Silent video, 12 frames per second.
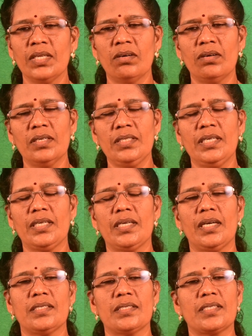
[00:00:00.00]

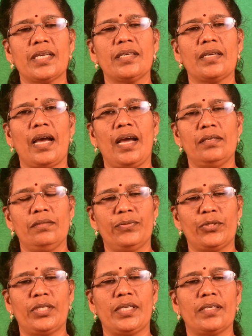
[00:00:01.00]
Article 10 and
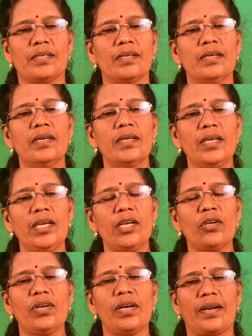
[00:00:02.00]
14.
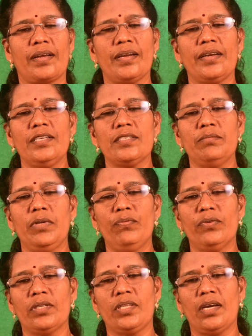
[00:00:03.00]
Equal recognition
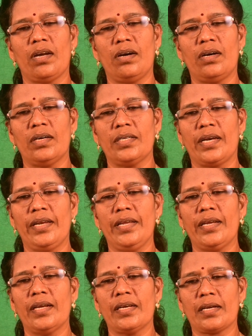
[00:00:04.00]
before the law and
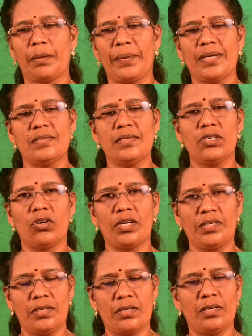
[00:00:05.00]
legal capacity,
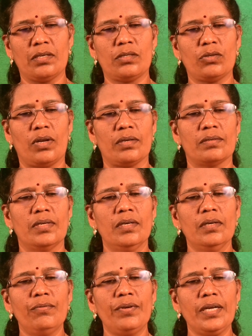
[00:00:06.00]
Article 12.
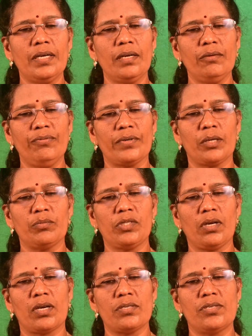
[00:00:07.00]
Freedom from
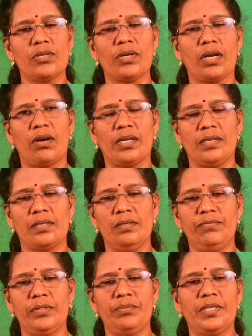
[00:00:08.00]
torture, Article
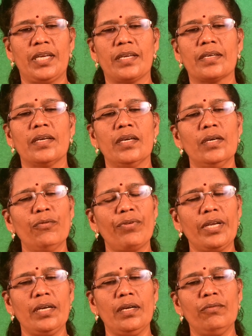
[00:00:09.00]
15.
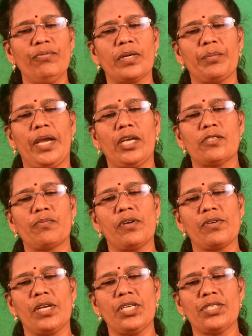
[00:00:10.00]
Freedom from
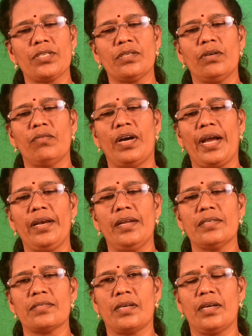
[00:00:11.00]
exploitation,
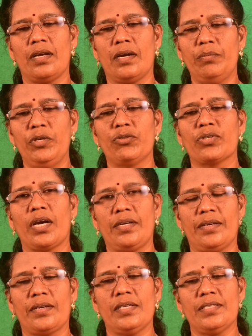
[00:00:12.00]
violence and abuse,
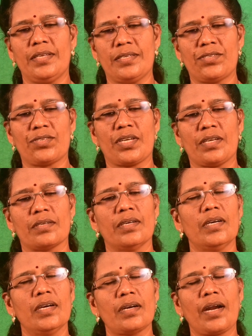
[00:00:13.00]
Article 16.
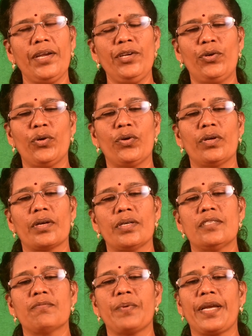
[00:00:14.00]
Right to
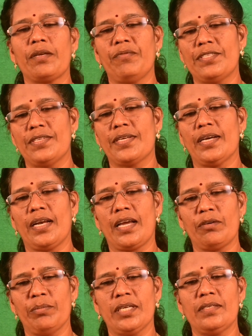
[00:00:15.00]
respect physical
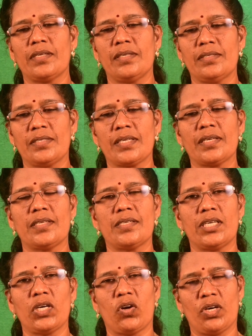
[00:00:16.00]
and mental
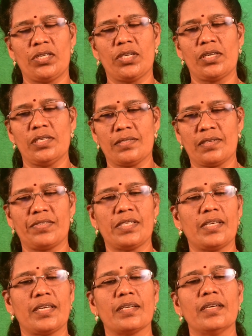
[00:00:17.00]
integrity, Article
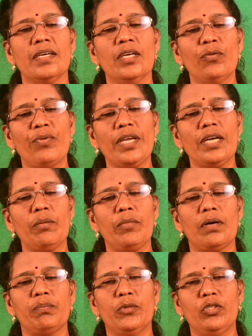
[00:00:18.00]
17. Freedom
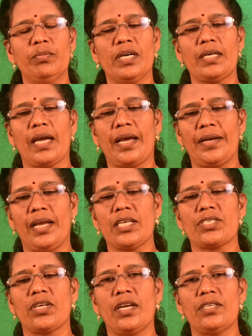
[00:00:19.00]
of movement and
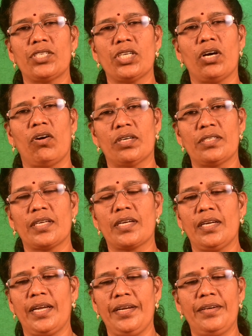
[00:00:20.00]
nationality,
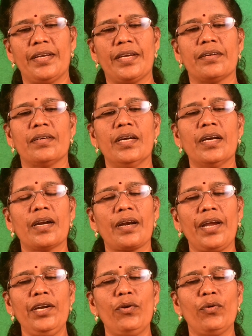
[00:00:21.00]
Article 18.
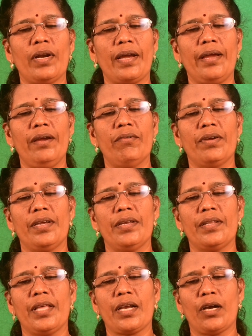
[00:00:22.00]
Right to live
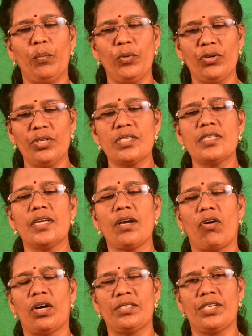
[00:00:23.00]
in the
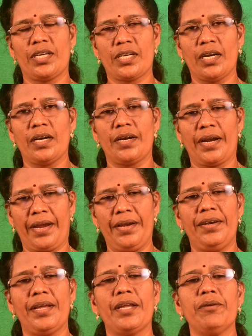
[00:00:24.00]
community, Article
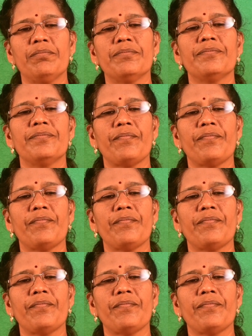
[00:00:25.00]
19.